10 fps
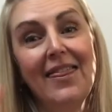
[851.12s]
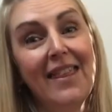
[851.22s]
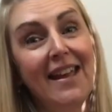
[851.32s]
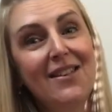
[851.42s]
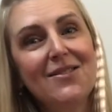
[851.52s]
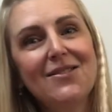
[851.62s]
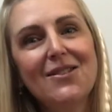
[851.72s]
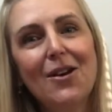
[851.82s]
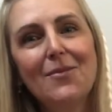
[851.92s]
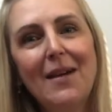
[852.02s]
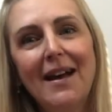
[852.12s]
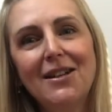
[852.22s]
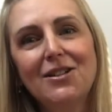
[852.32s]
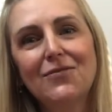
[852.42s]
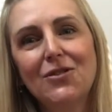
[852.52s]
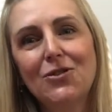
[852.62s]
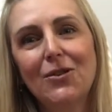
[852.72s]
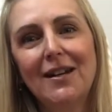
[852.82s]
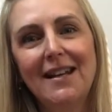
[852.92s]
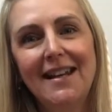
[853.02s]
Thank you so much for
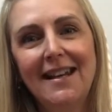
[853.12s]
joining